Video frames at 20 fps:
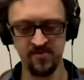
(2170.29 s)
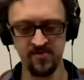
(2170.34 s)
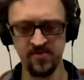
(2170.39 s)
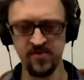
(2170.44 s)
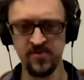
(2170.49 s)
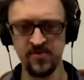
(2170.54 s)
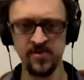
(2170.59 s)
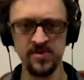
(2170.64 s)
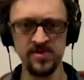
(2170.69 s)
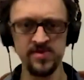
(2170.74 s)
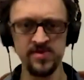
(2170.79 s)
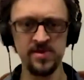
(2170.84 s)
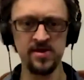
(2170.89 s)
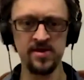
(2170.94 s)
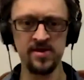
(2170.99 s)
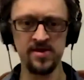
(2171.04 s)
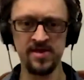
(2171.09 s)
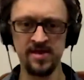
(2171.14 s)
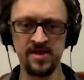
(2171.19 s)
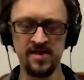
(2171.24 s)
what, what does he
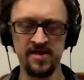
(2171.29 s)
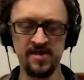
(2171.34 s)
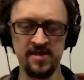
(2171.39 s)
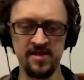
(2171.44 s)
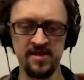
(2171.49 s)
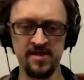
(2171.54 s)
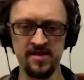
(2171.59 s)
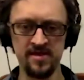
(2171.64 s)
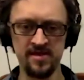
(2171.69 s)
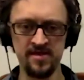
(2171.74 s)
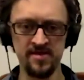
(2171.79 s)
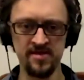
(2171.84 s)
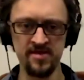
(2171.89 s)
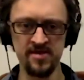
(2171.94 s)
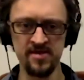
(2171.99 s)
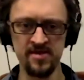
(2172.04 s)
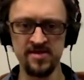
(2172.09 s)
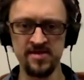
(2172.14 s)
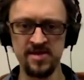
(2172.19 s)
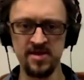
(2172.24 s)
call that? The uh,
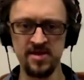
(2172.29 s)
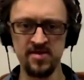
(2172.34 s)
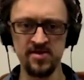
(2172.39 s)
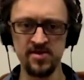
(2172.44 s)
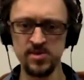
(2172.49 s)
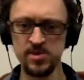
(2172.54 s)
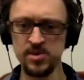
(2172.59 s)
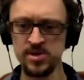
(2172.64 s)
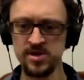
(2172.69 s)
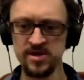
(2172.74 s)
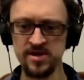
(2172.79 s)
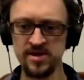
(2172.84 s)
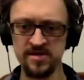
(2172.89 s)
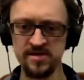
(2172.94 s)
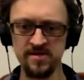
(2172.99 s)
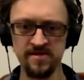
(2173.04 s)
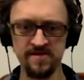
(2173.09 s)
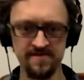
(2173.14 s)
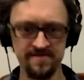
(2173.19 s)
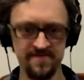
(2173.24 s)
the, the
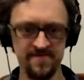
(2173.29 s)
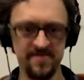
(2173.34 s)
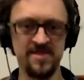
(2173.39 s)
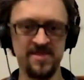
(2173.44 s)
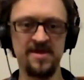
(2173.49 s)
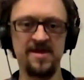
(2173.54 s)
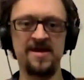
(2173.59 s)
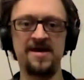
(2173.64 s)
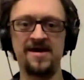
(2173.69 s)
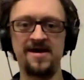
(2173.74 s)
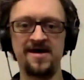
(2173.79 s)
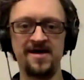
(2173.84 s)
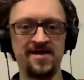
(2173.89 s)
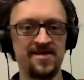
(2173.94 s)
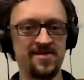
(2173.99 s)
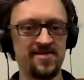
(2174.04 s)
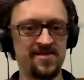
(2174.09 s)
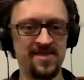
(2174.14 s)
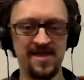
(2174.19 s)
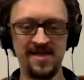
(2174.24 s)
interrotron.
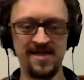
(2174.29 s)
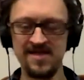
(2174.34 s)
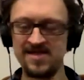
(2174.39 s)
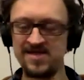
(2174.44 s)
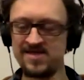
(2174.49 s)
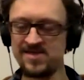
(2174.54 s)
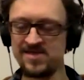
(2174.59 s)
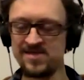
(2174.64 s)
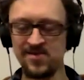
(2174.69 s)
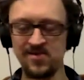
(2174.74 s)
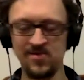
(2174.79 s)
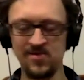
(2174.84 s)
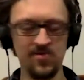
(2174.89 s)
Yeah, that is